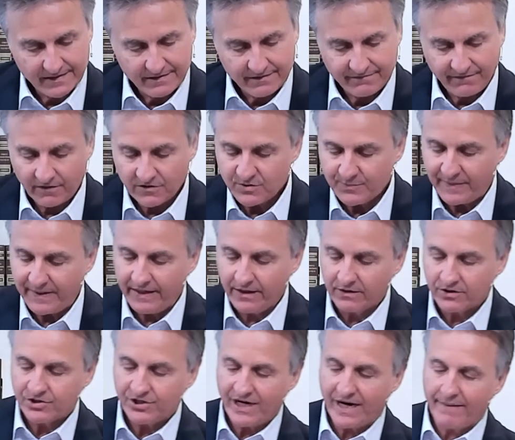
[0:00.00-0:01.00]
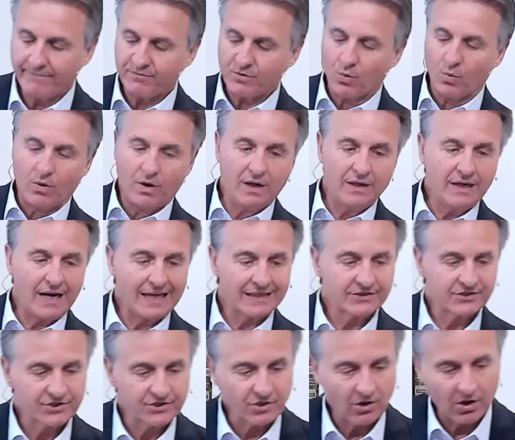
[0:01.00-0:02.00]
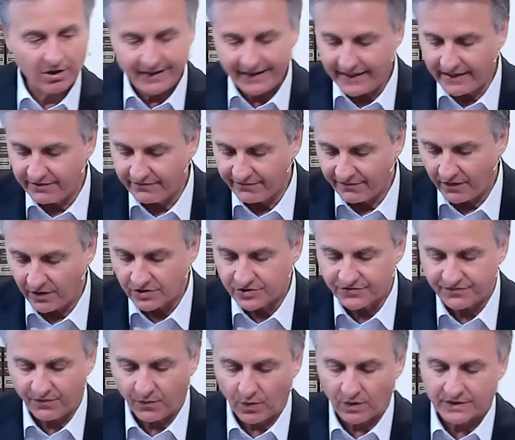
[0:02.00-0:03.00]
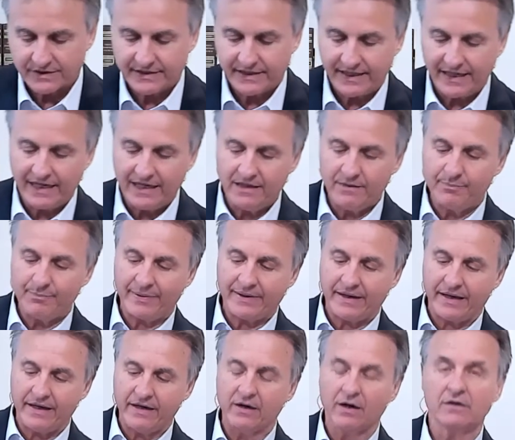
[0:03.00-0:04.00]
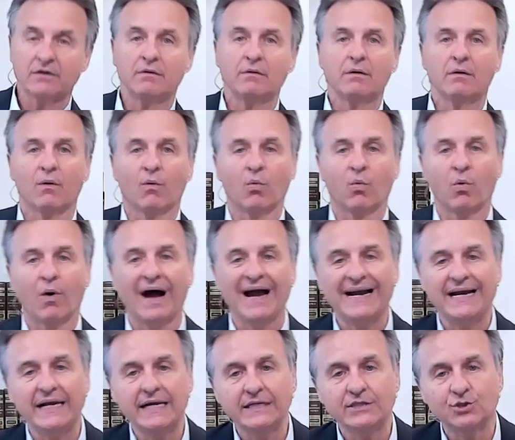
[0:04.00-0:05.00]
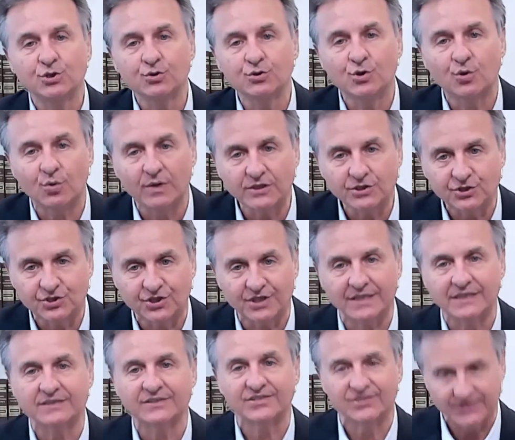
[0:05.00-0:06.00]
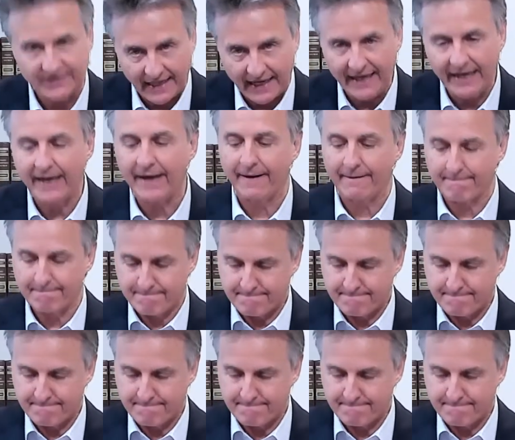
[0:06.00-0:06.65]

1 Peter chapter 1, starting in verse 14, Peter writing to Christians saying,